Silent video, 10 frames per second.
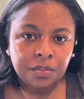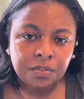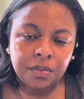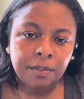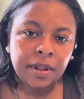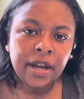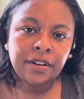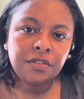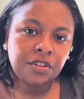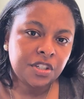apply
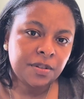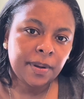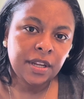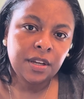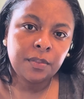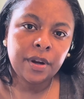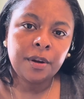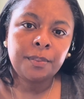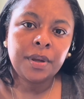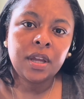for just about
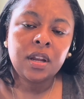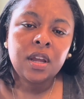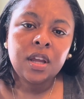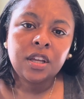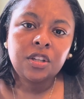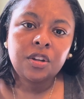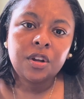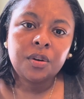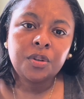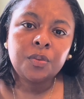anywhere. But, you
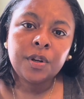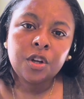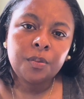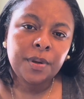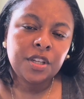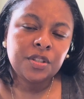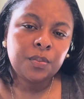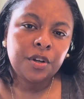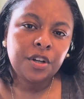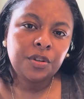want to go based
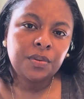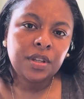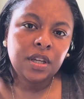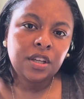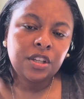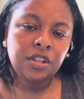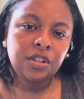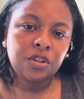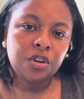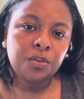where you think
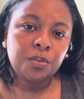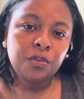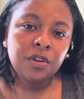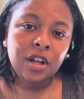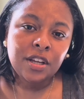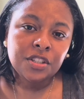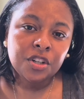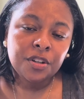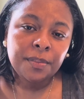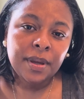your approval odds
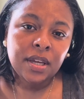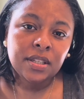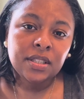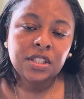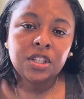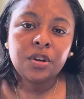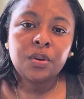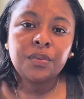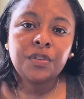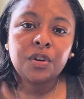are the best.
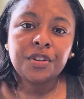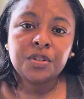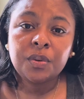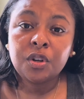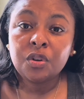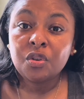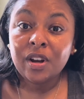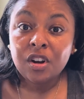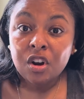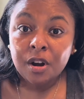So if you also want to go to
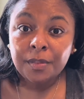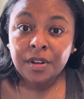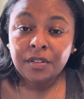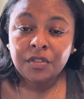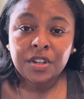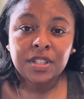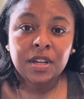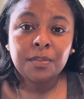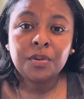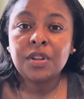Credit Karma, for
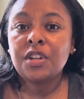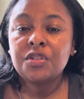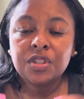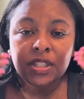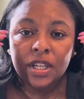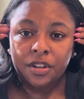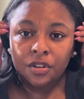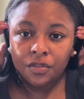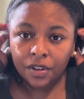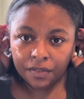example, they usually tell you
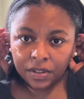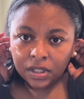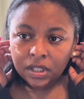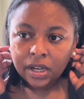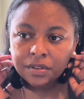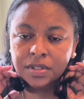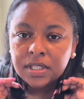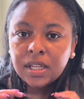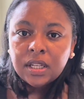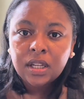if you have good
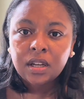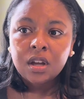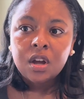outstanding